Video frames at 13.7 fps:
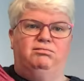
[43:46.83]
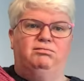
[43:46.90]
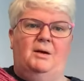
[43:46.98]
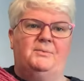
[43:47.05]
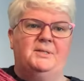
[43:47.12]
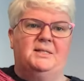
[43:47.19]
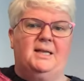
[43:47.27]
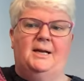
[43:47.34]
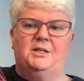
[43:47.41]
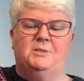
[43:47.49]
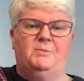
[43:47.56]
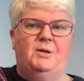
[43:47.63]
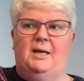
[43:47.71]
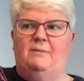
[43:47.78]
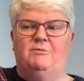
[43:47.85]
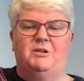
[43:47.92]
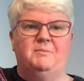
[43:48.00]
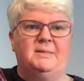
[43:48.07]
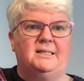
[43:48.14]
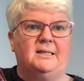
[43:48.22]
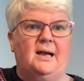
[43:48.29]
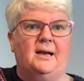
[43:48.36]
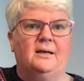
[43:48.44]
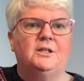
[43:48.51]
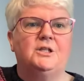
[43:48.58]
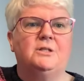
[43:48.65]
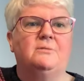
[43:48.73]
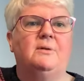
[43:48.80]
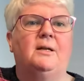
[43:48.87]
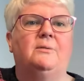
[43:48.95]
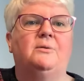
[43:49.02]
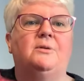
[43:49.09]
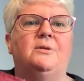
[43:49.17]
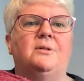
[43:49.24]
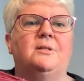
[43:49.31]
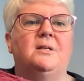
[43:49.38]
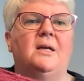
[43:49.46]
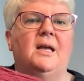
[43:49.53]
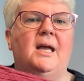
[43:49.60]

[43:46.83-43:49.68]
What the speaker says: I was scared to put it in with my stash, really was.